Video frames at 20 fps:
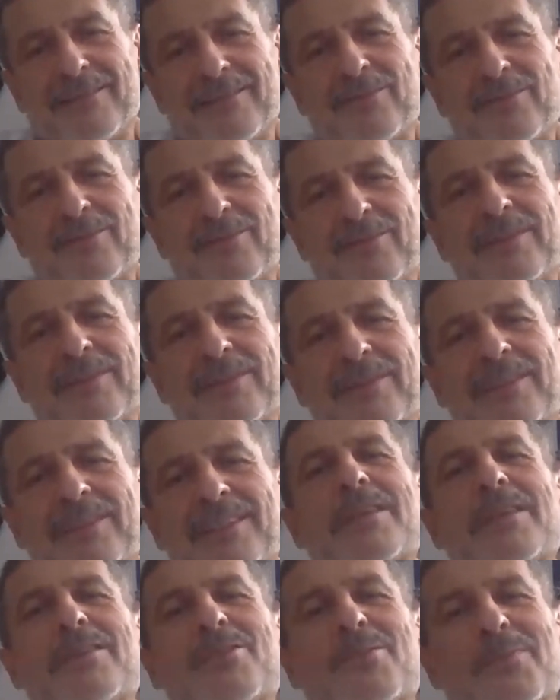
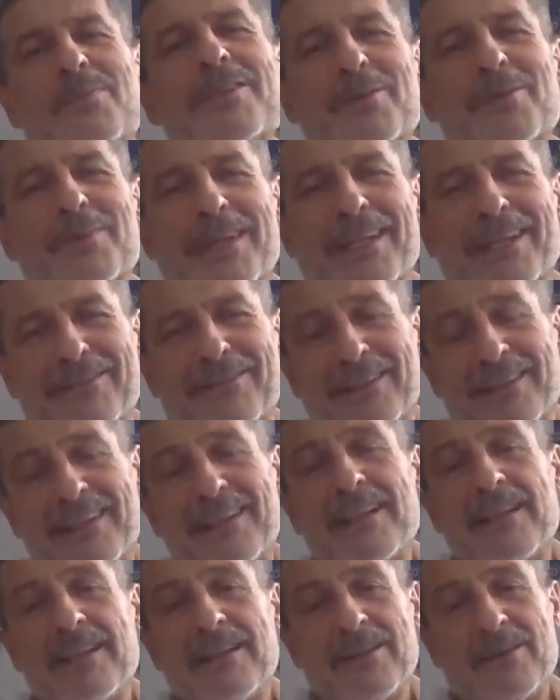It's
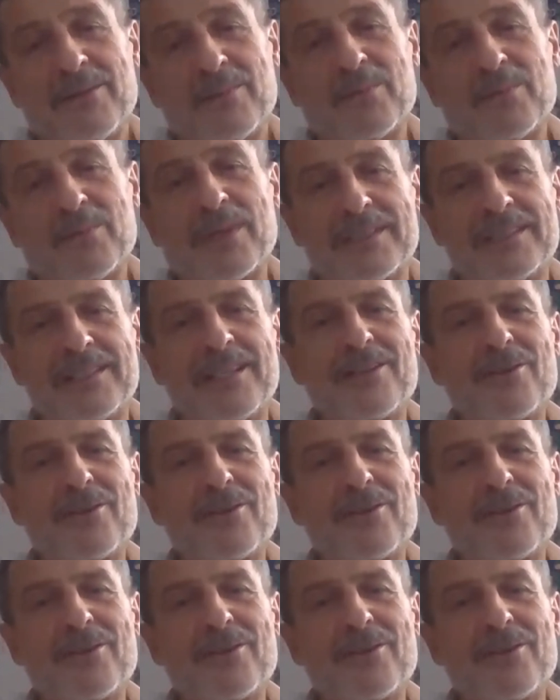medium level,